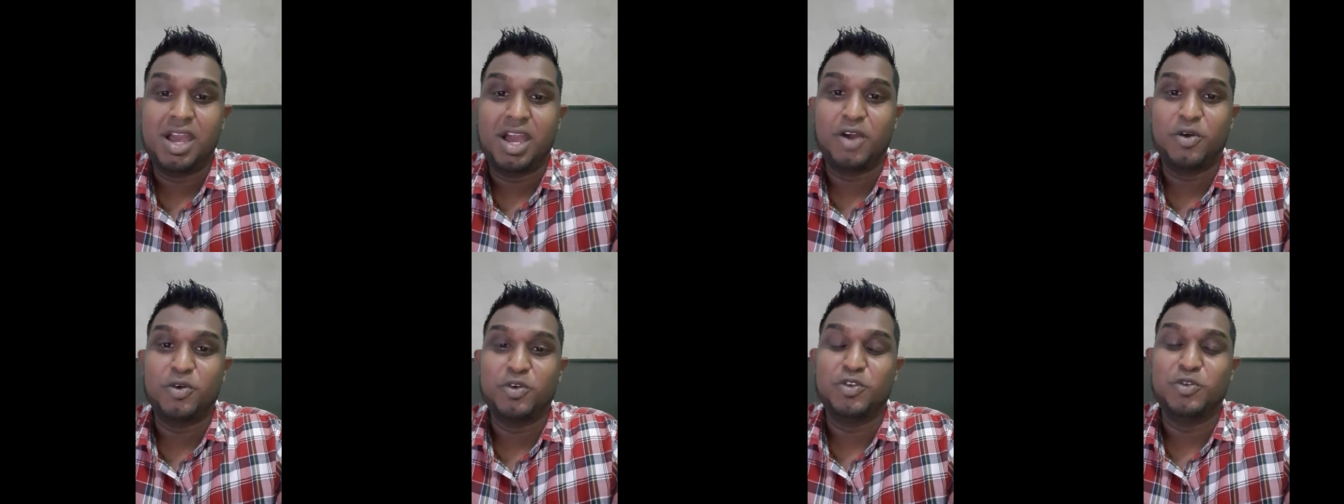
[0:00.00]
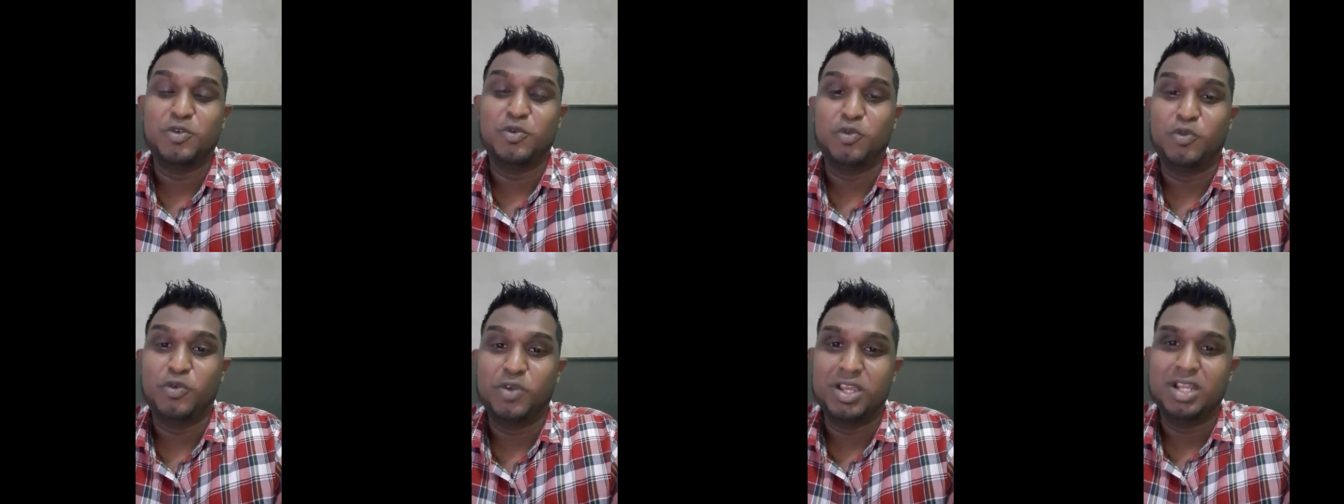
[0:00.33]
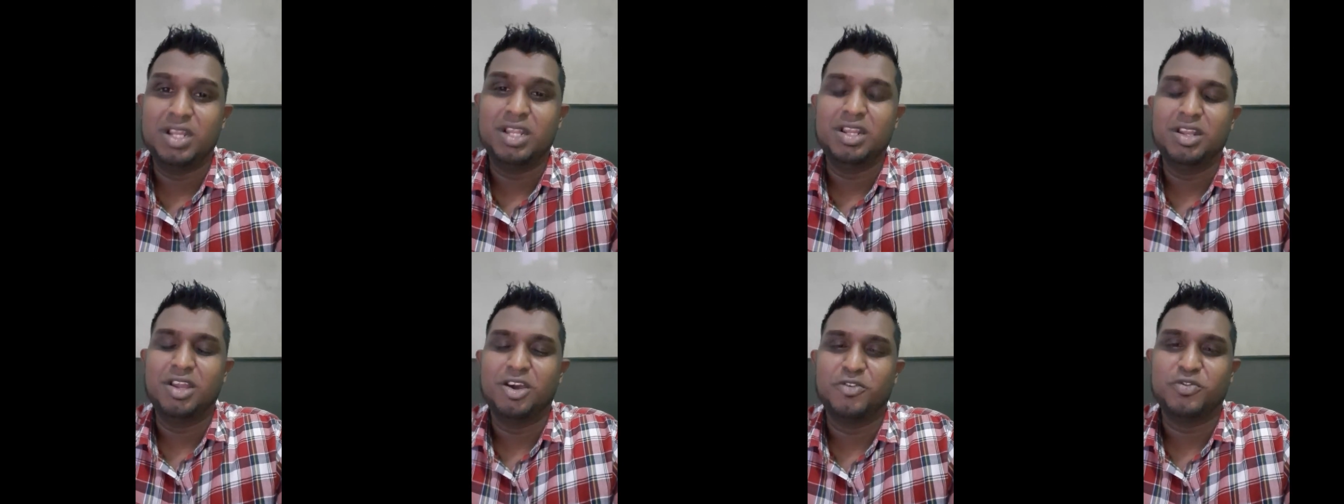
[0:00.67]
I would
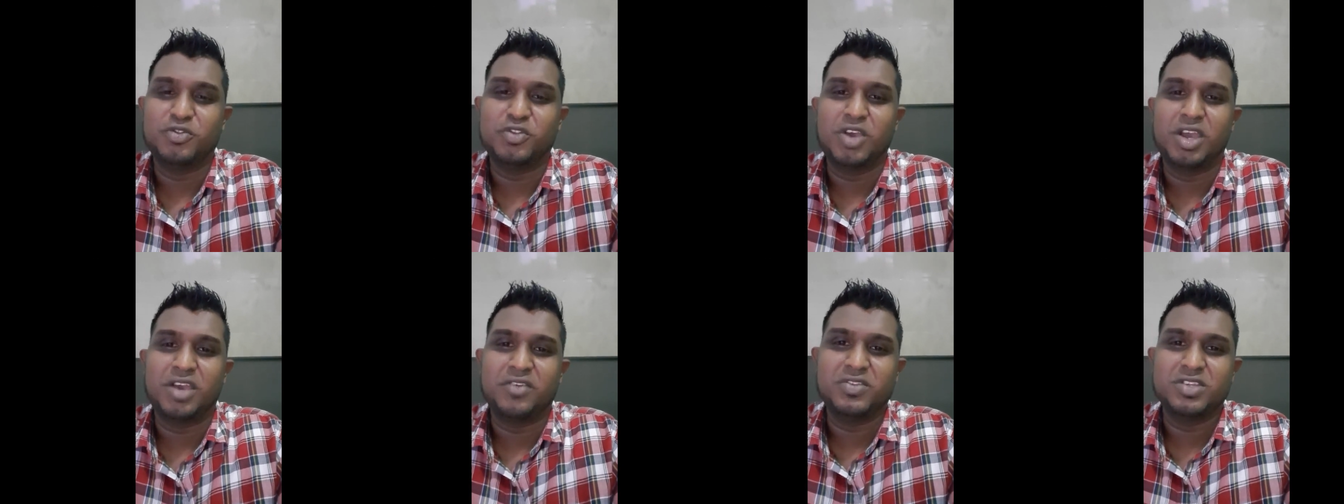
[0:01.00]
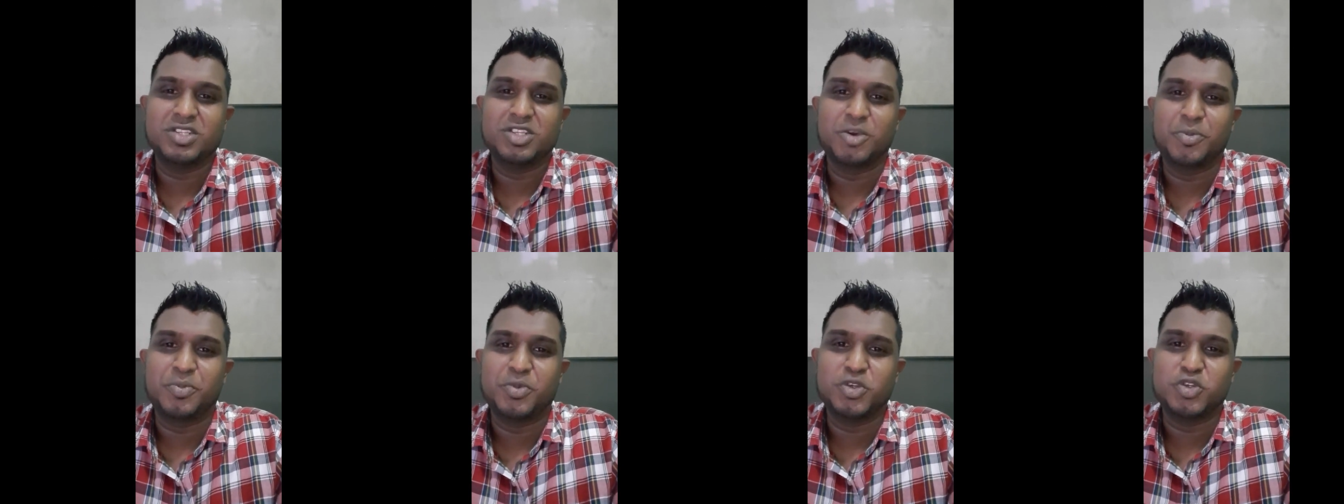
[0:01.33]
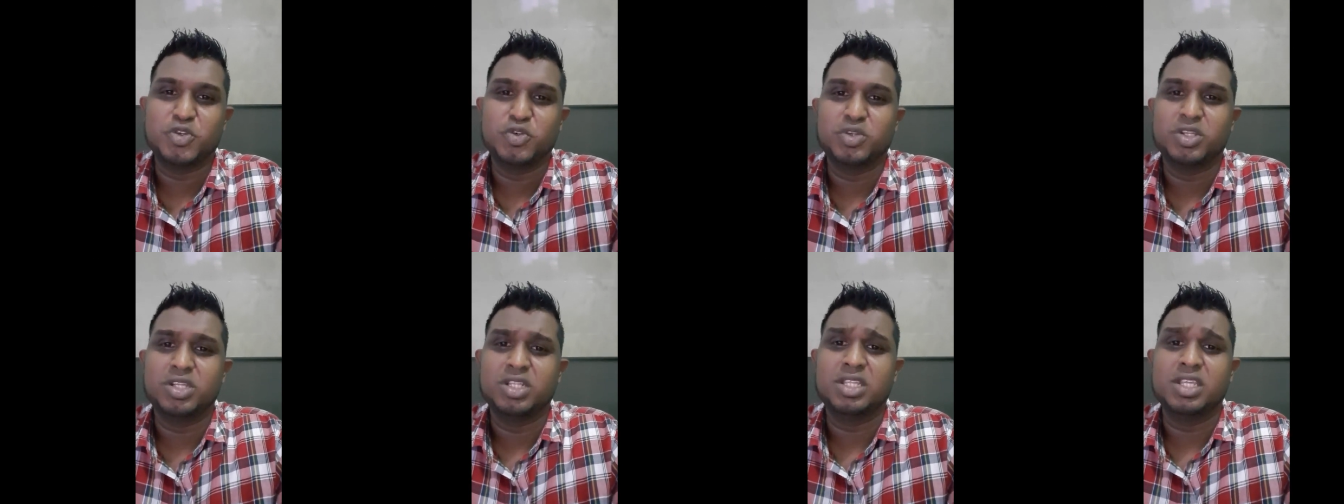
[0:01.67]
really love to have this
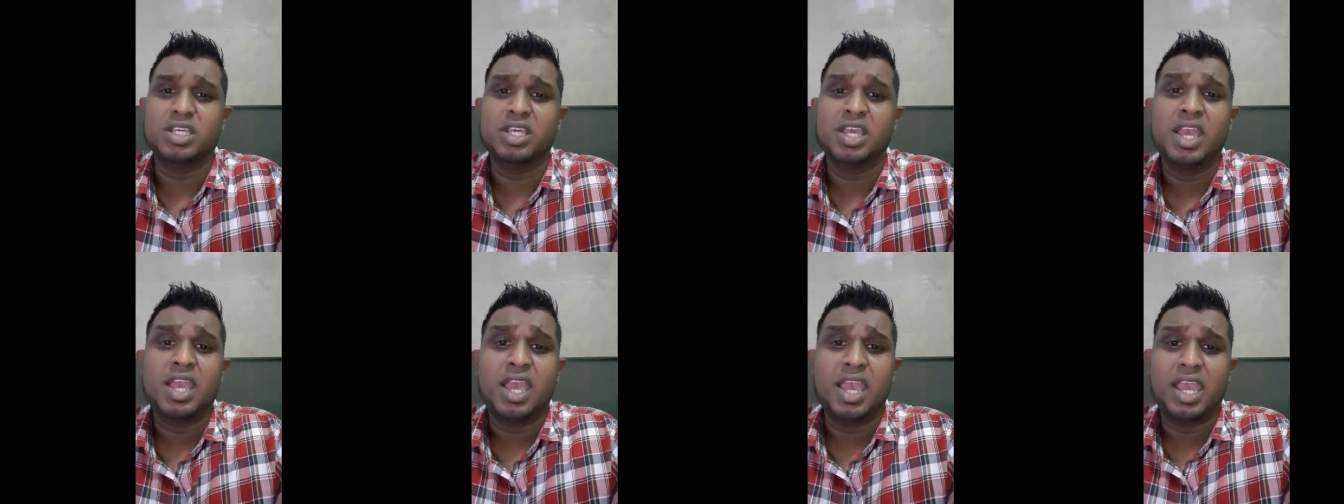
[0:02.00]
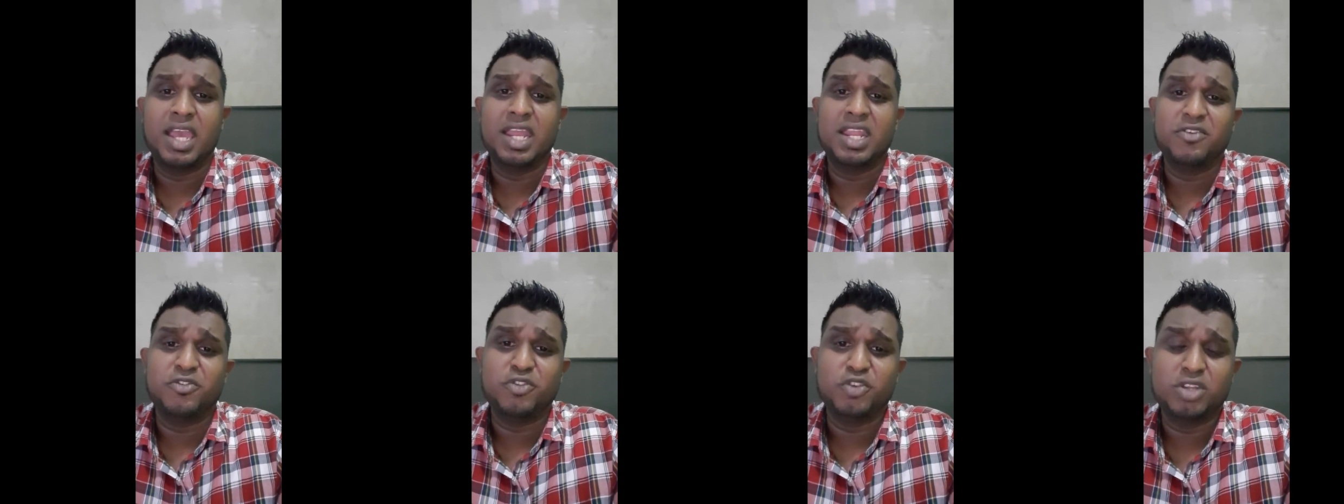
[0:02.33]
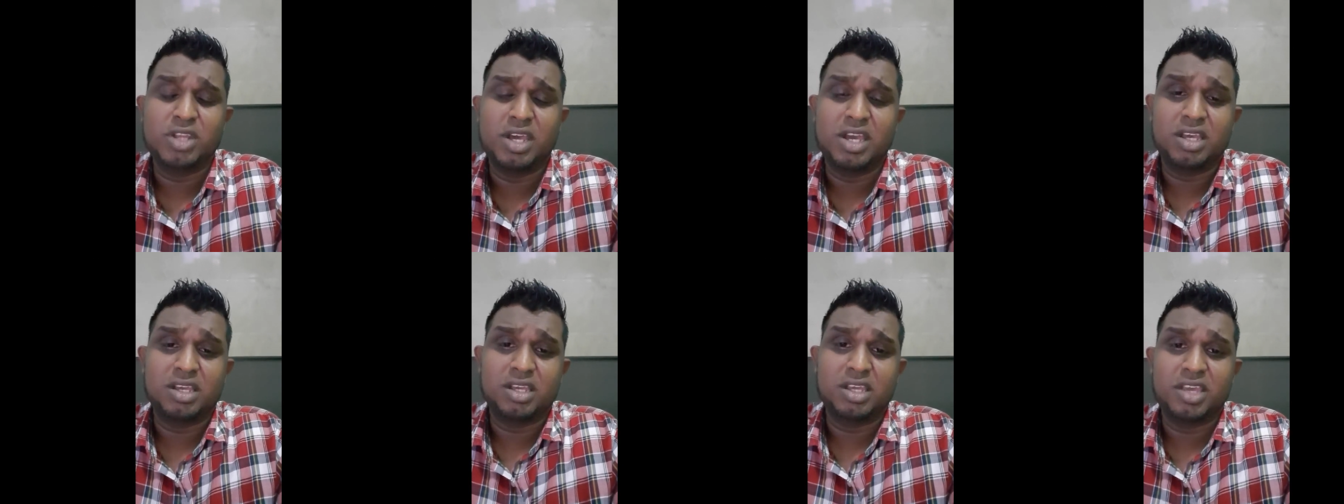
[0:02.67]
opportunity. And if
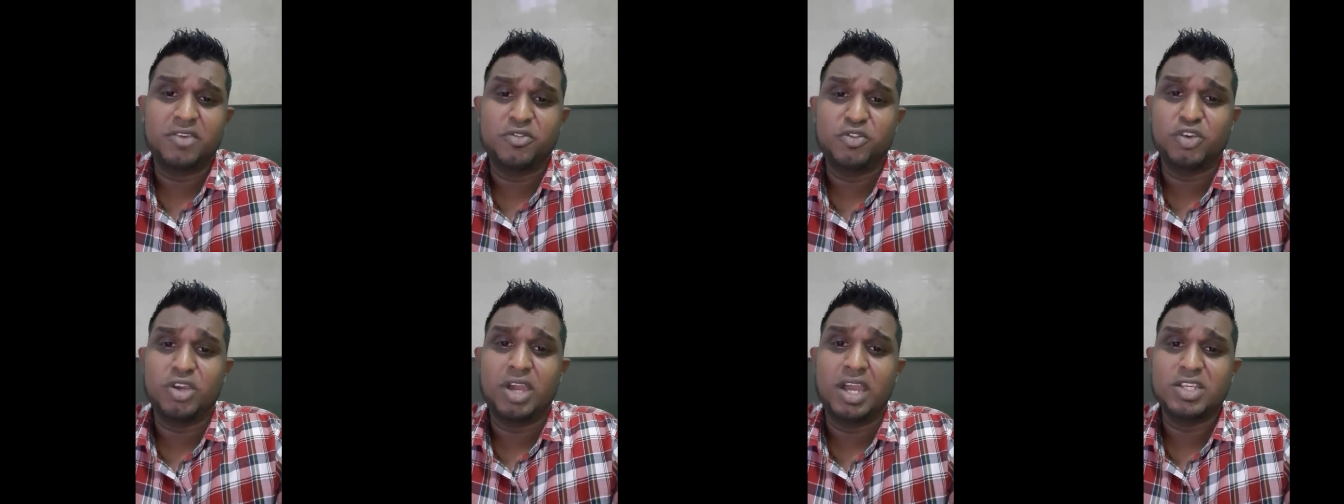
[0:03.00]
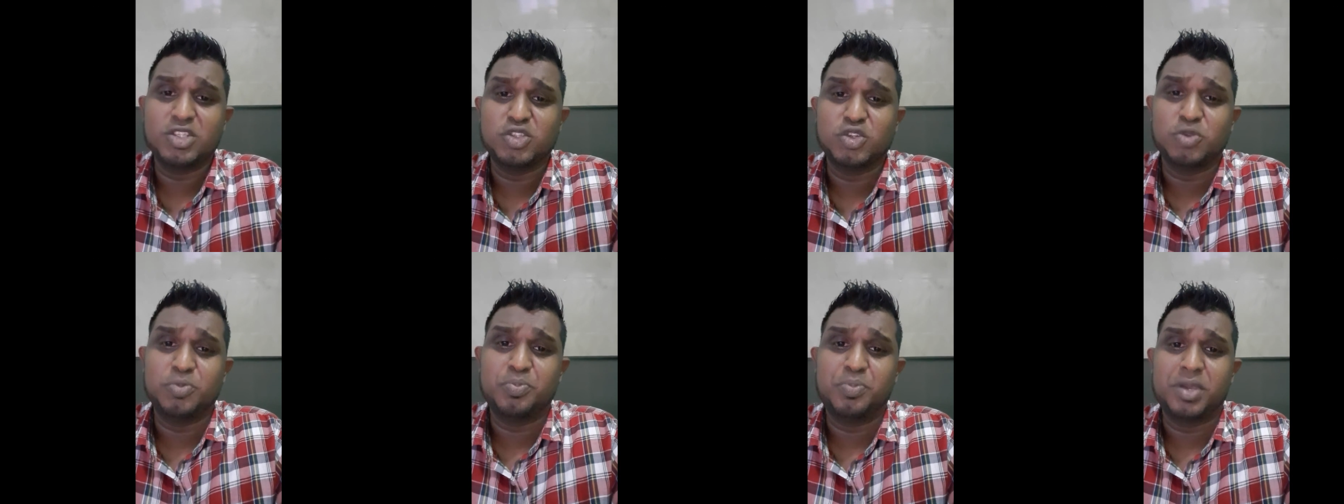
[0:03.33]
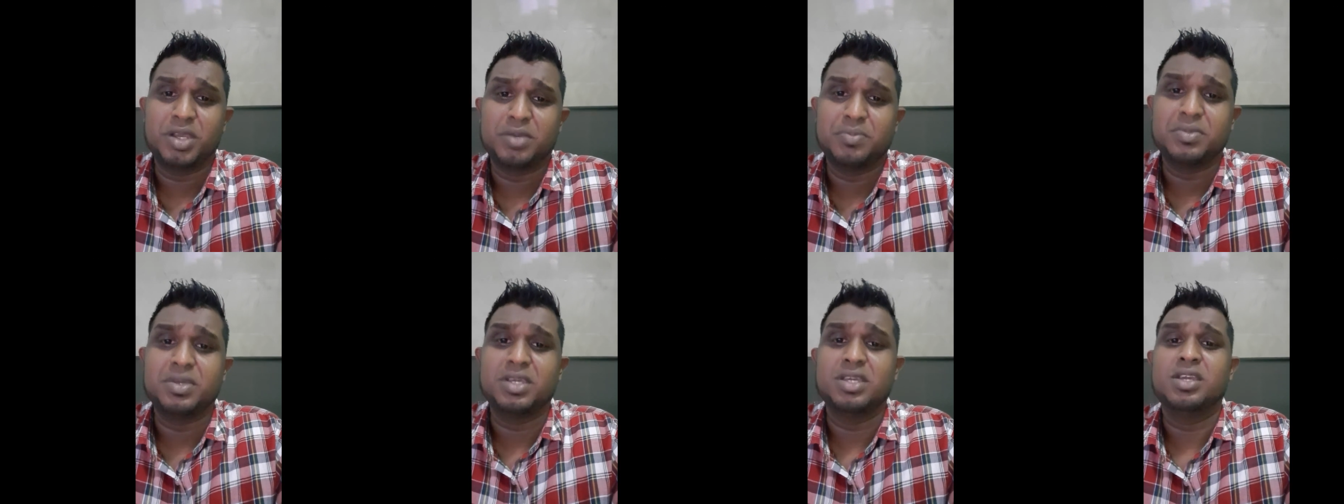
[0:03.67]
you guys don't
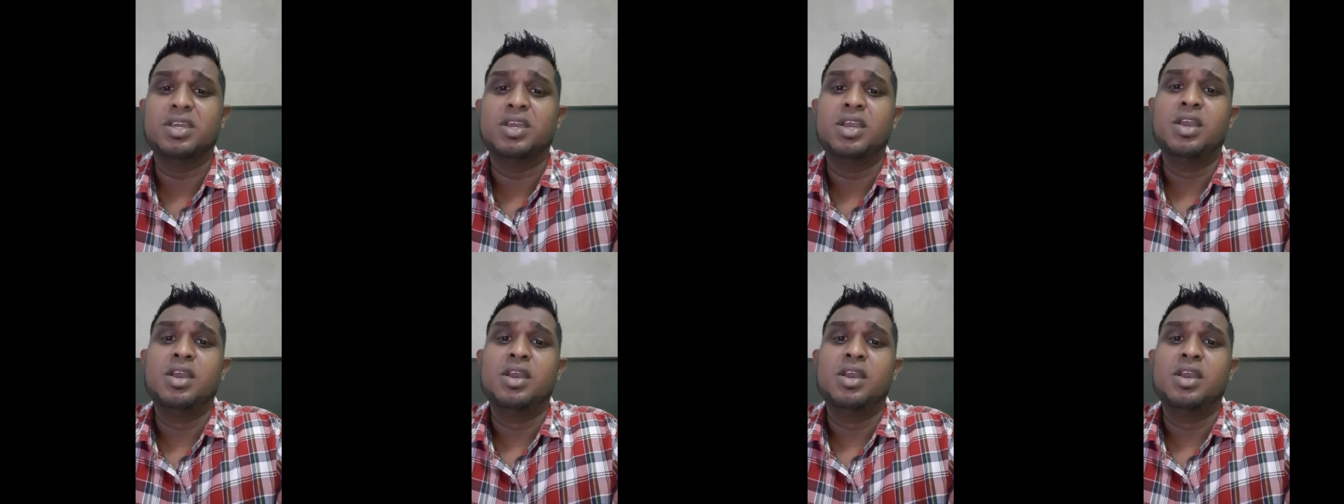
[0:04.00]
pick me,